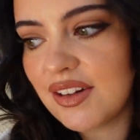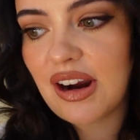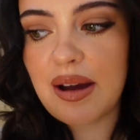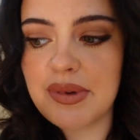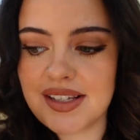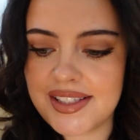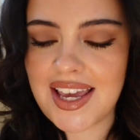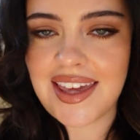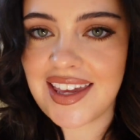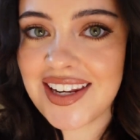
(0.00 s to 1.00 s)
grandma's
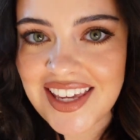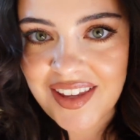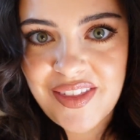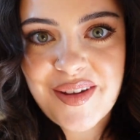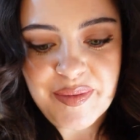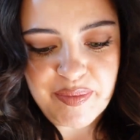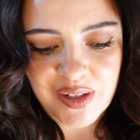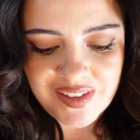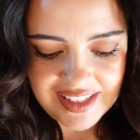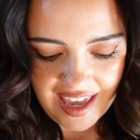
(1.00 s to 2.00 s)
80th
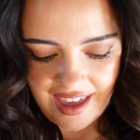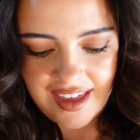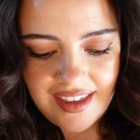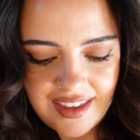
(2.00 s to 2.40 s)
birthday.